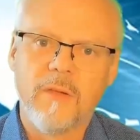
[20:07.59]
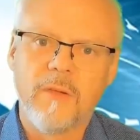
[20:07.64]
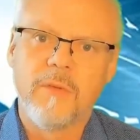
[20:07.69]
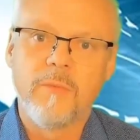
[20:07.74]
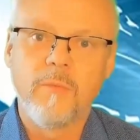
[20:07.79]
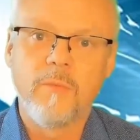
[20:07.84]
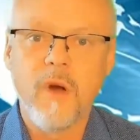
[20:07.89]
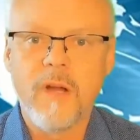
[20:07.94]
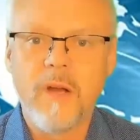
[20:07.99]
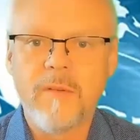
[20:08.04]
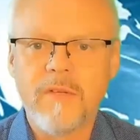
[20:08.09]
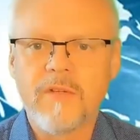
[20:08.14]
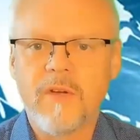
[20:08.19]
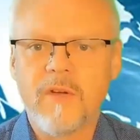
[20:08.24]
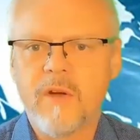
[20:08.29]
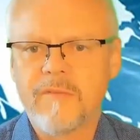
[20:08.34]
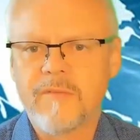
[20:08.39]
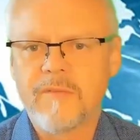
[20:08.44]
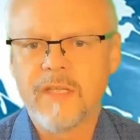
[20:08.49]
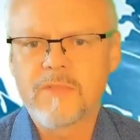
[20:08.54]
with primary
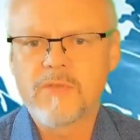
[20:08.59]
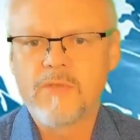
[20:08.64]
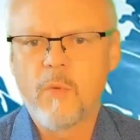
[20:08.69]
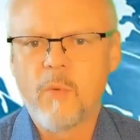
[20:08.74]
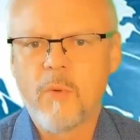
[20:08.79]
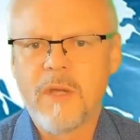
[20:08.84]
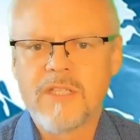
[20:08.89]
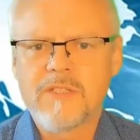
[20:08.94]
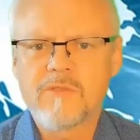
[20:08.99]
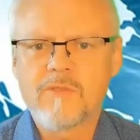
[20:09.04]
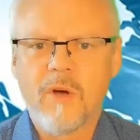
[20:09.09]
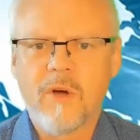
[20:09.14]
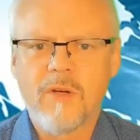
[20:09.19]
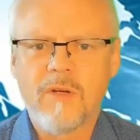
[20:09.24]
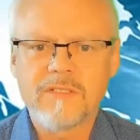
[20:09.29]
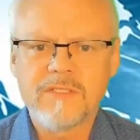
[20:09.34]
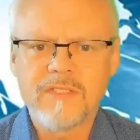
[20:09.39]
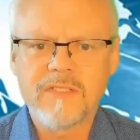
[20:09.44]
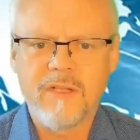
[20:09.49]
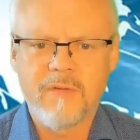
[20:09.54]
conflicts between
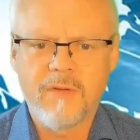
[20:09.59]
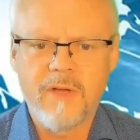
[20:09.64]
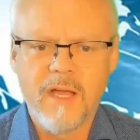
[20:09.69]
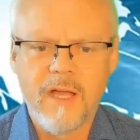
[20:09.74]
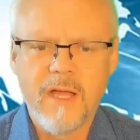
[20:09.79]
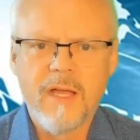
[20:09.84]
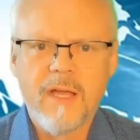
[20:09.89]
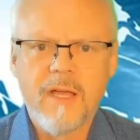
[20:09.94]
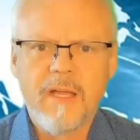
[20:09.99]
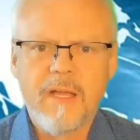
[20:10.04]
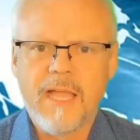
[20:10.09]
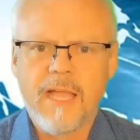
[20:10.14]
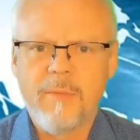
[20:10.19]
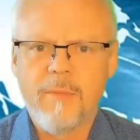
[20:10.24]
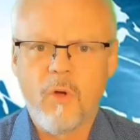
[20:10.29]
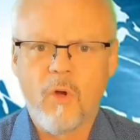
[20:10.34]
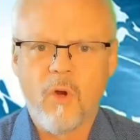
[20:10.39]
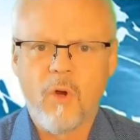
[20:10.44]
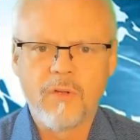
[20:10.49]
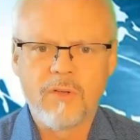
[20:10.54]
Israel, Syria,
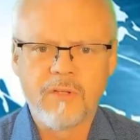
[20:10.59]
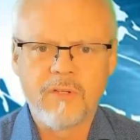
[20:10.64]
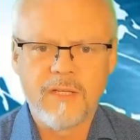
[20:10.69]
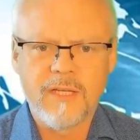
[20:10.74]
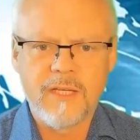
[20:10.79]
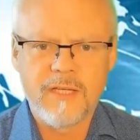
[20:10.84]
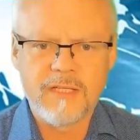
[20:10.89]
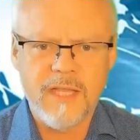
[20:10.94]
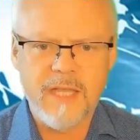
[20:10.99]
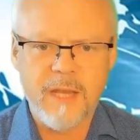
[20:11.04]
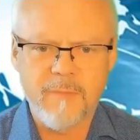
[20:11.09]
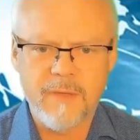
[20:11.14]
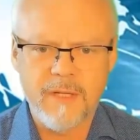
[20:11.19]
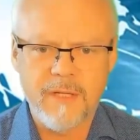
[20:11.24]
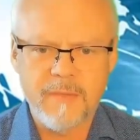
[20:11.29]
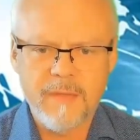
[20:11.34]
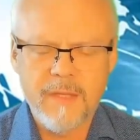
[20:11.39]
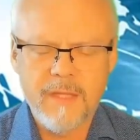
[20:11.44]
Lebanon and Yemen.